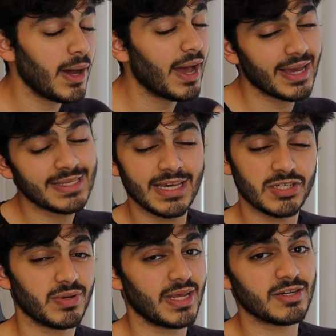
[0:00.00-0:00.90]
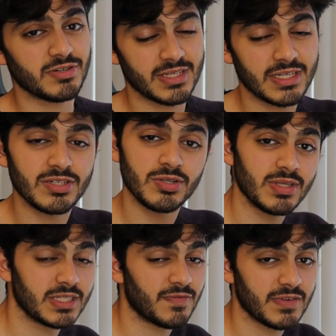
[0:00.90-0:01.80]
But I guess it is really interesting to do
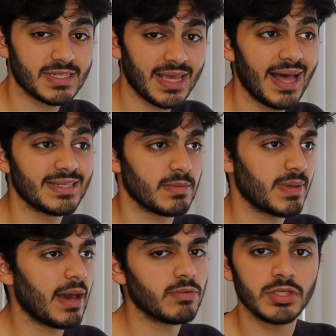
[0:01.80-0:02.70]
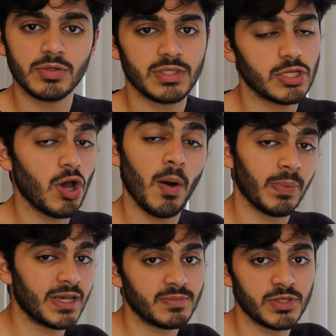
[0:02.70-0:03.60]
these different scans and be able to use these
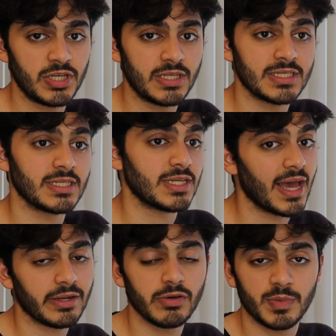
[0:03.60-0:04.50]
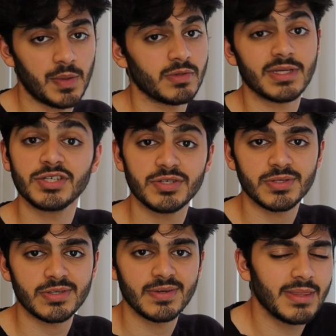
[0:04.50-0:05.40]
complex machines to diagnose people's
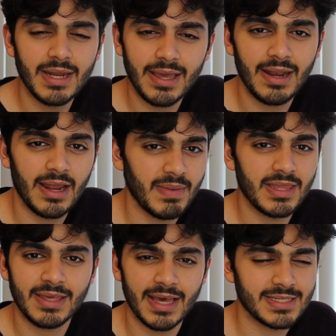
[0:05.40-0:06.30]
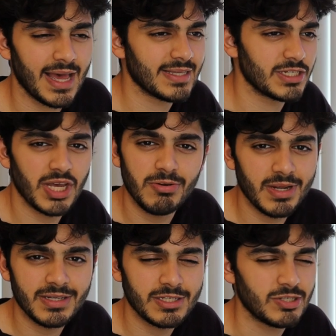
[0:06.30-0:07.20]
issues. But then again, I'd make the case that as a general
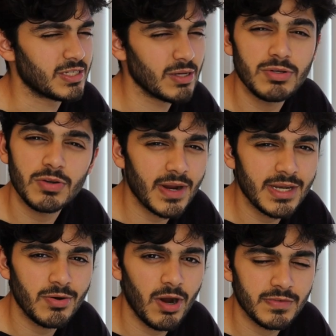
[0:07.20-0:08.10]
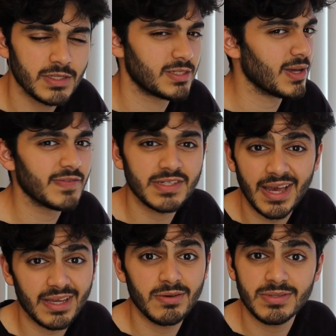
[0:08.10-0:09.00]
dentist, you still do radiographs and you still have to
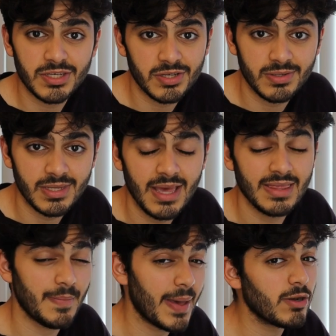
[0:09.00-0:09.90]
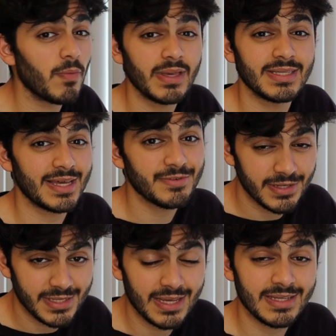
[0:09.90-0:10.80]
diagnose issues. They may not be as
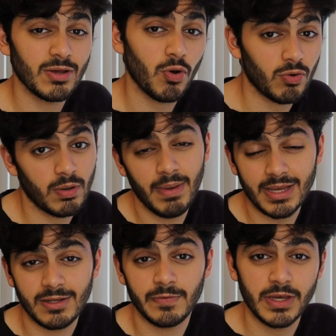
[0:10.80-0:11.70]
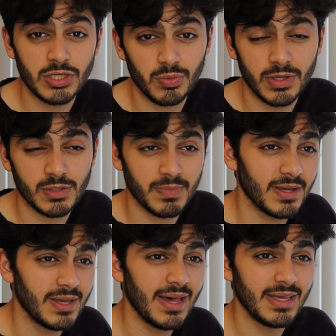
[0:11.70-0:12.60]
interesting as the oral and maxillofacial ones,
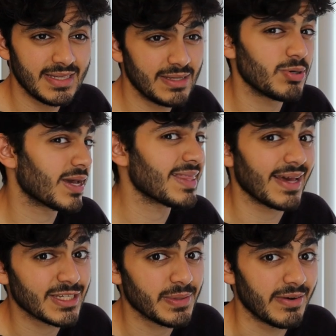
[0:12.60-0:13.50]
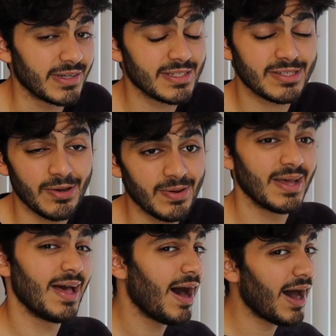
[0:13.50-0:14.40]
but you still get that experience. So
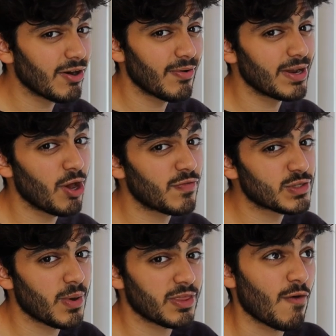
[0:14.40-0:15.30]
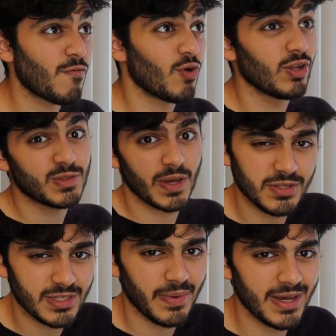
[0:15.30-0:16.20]
I don't really know if it's worth a full
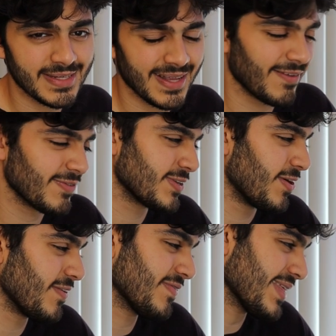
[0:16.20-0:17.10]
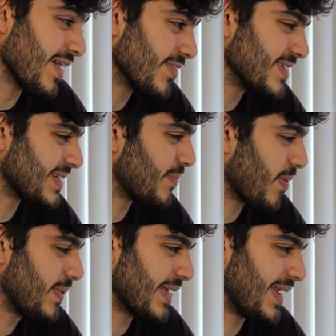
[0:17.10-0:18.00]
specialty by itself. So for that reason, I'm
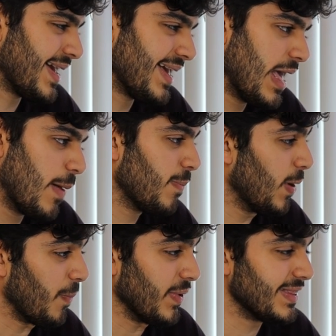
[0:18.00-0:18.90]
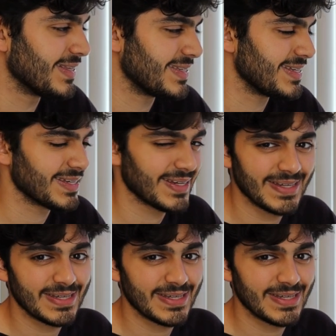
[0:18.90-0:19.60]
probably gonna plop it in the C tier.